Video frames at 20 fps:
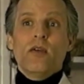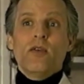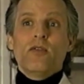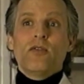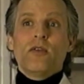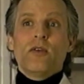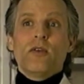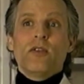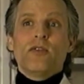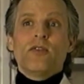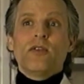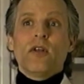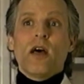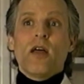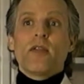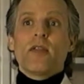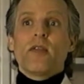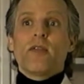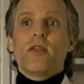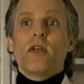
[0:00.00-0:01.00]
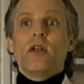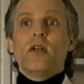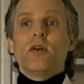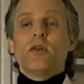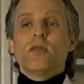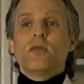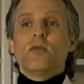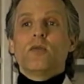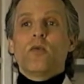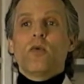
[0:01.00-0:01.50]
So it's not that
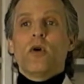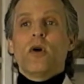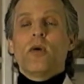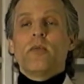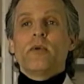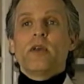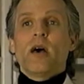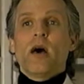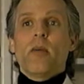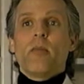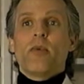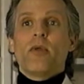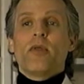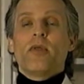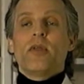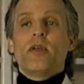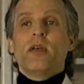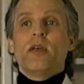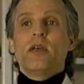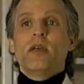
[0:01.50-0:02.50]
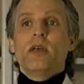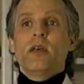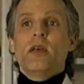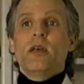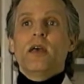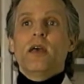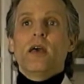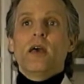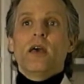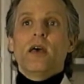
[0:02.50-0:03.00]
homeopathy
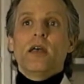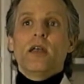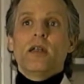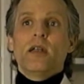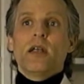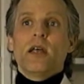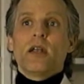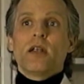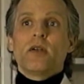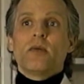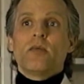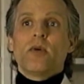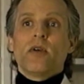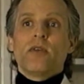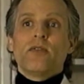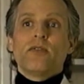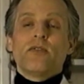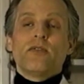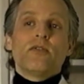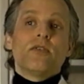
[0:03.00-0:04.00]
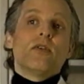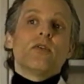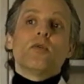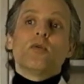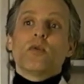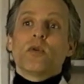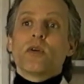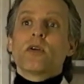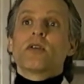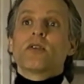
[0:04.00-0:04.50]
and antidepressants
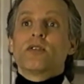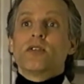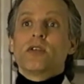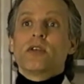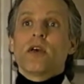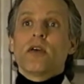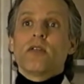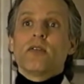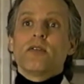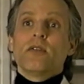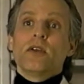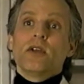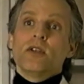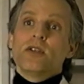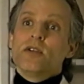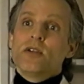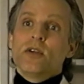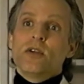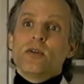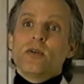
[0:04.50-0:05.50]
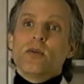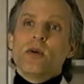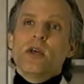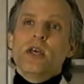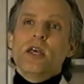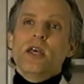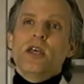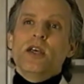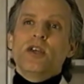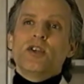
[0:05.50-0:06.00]
don't work together. They do.
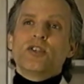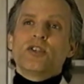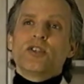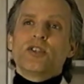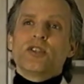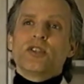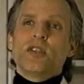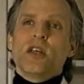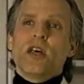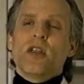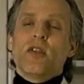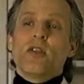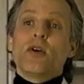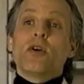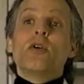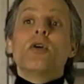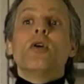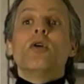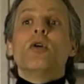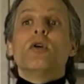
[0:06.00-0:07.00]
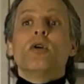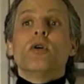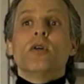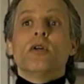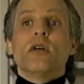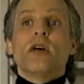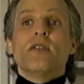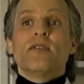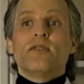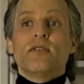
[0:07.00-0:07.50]
It's just that the
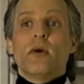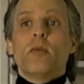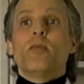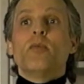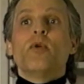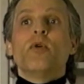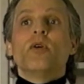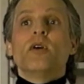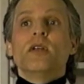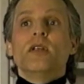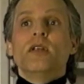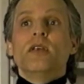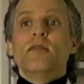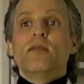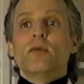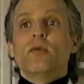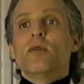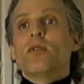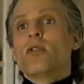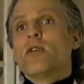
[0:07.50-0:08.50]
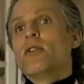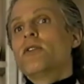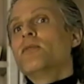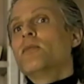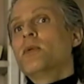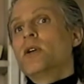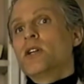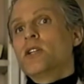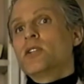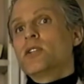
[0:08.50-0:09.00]
goal at some point, even with those
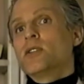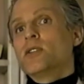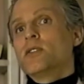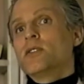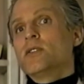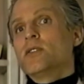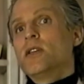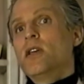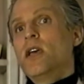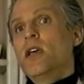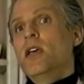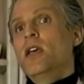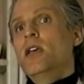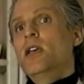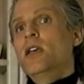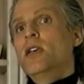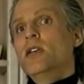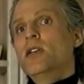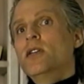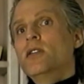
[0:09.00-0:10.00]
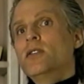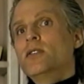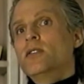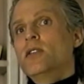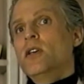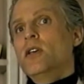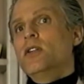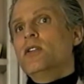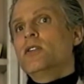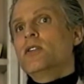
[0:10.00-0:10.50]
patients, is
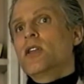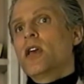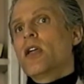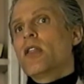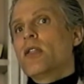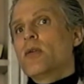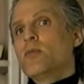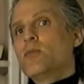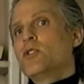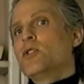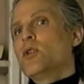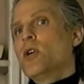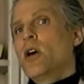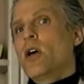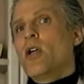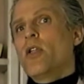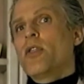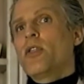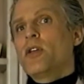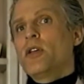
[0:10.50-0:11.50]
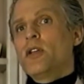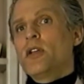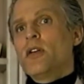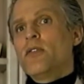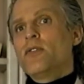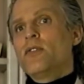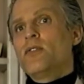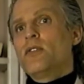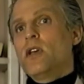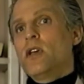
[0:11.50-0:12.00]
to get them to a healthy
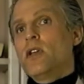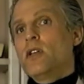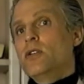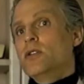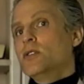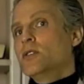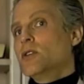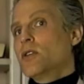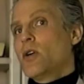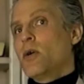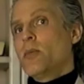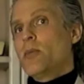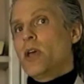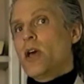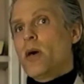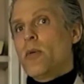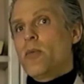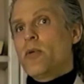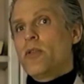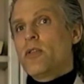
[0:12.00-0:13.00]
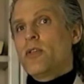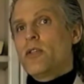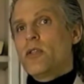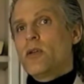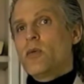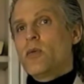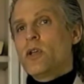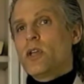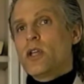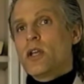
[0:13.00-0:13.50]
enough state using homeopathy
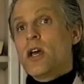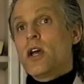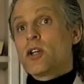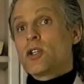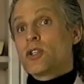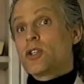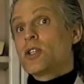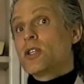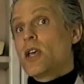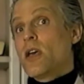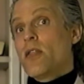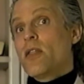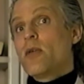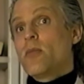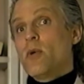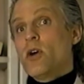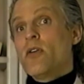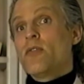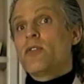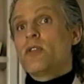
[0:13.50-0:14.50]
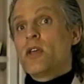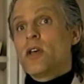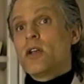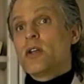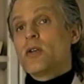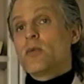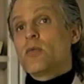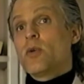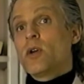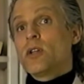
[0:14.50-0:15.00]
that we can actually get them off the
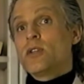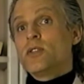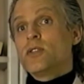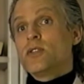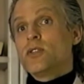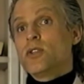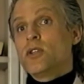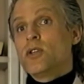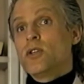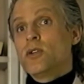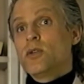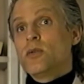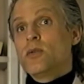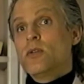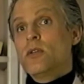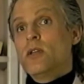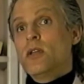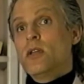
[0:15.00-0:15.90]
antidepressant too.